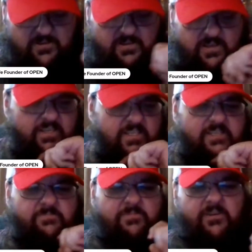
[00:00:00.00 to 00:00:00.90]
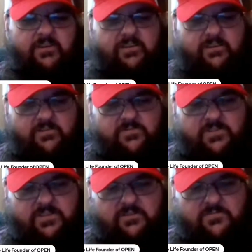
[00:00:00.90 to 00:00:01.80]
of stuff we have here,
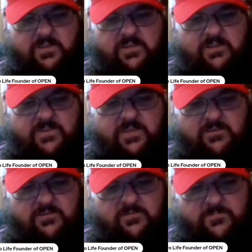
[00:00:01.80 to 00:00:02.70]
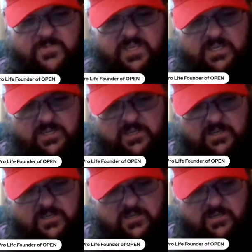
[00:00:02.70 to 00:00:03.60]
this is just
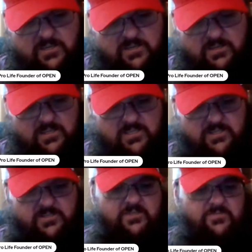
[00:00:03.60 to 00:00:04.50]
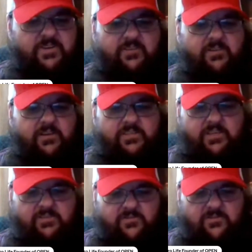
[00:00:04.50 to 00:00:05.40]
various other things.
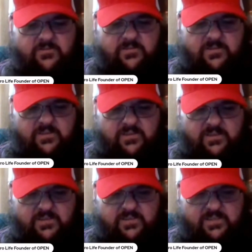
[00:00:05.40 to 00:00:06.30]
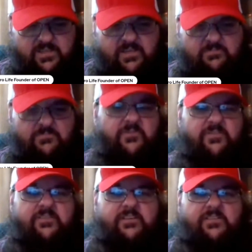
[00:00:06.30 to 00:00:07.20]
Mostly it's just little
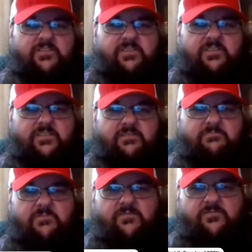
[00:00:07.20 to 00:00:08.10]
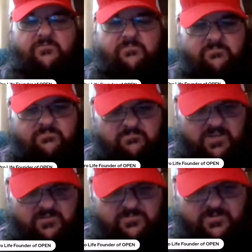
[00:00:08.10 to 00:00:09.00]
beetle spin stuff and whatnot.
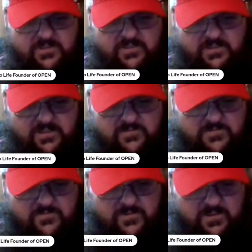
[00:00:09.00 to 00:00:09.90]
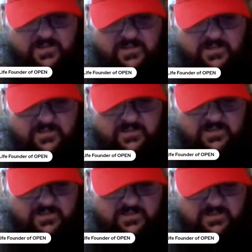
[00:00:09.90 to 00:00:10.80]
And again, you
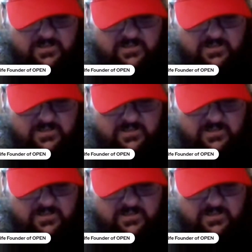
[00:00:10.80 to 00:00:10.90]
can see